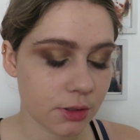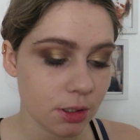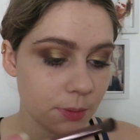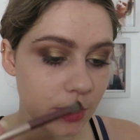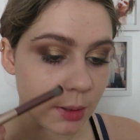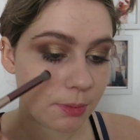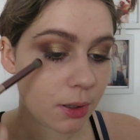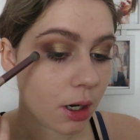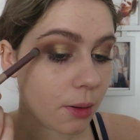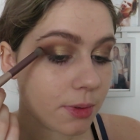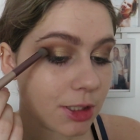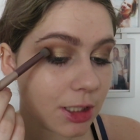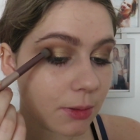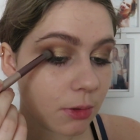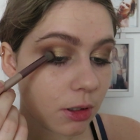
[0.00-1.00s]
I'm going to
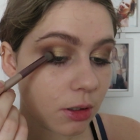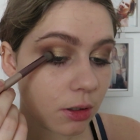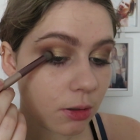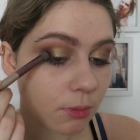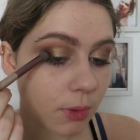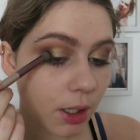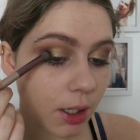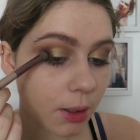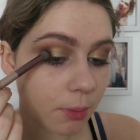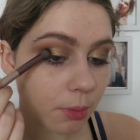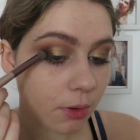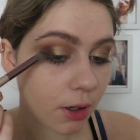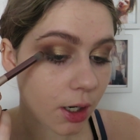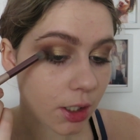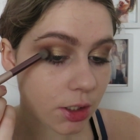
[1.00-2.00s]
pop some on my
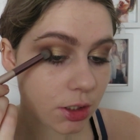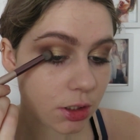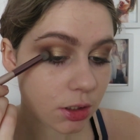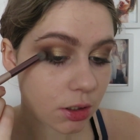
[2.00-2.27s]
brush